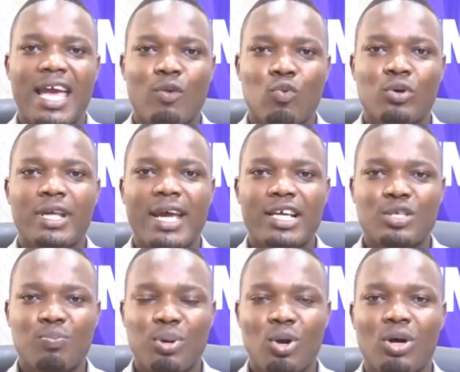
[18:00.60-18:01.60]
and would
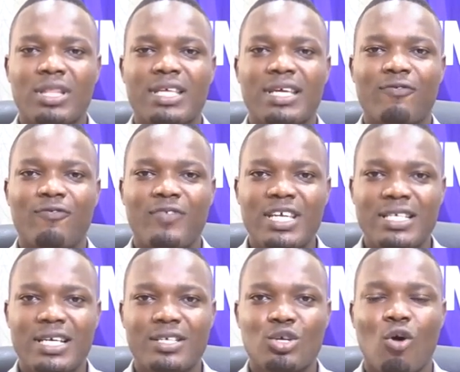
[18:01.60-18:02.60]
explore the
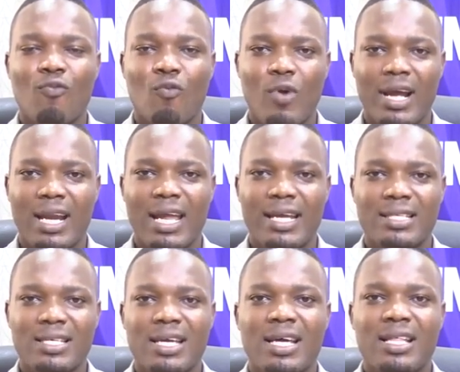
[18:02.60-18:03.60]
features of
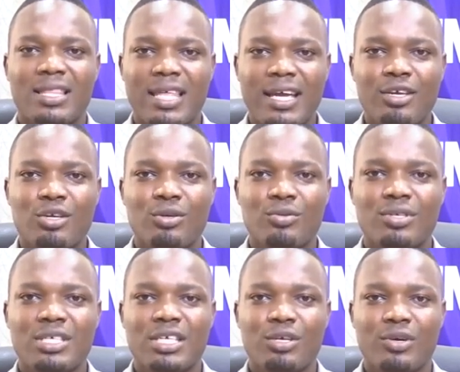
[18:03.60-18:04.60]
Worklight. Thank you.
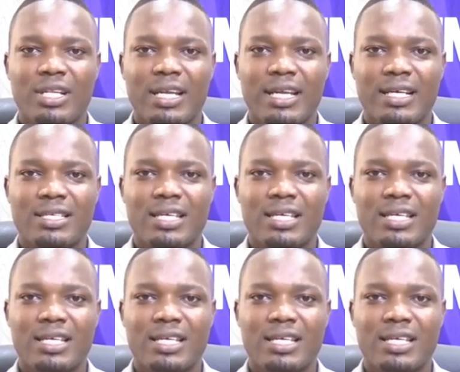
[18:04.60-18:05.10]
See you in the next